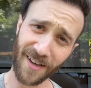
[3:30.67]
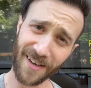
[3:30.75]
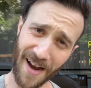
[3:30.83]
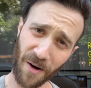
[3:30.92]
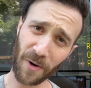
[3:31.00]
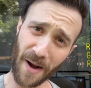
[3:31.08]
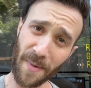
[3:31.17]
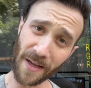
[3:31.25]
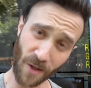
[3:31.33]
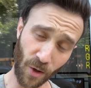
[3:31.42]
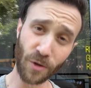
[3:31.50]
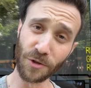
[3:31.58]
and now we're at my
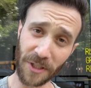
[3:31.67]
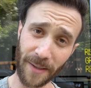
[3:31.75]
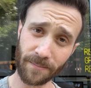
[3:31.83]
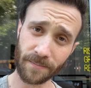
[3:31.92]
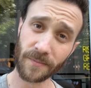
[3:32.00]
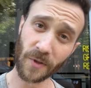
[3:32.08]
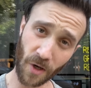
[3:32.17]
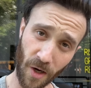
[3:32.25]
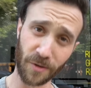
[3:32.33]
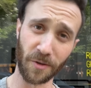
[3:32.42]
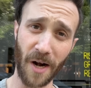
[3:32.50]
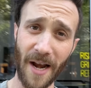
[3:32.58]
local gym
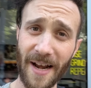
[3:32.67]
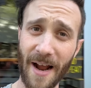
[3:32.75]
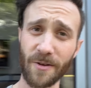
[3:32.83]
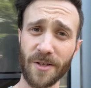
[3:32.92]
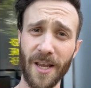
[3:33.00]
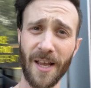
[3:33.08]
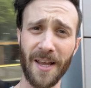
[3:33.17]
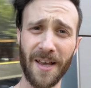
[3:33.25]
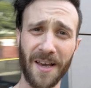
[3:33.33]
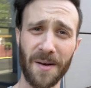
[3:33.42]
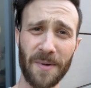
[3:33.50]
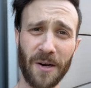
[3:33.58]
called Grindhouse.
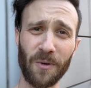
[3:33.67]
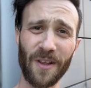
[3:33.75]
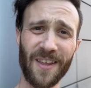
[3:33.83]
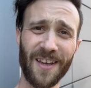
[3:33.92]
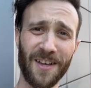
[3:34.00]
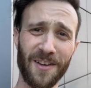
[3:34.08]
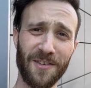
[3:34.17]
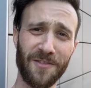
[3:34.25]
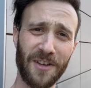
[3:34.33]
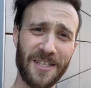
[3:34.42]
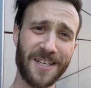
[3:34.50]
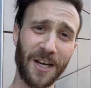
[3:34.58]
And I'm here with
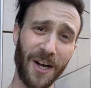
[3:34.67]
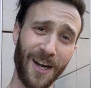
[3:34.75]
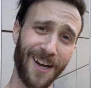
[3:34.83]
Vince here,